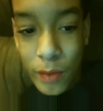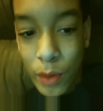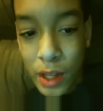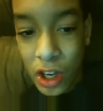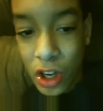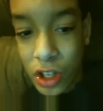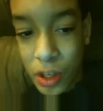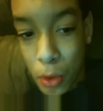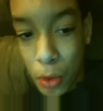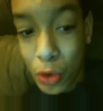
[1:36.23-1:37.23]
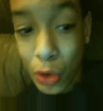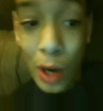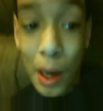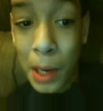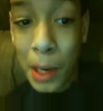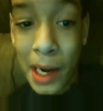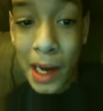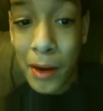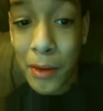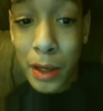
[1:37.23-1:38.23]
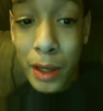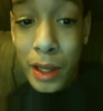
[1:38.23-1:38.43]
have really gone to bull crap right now.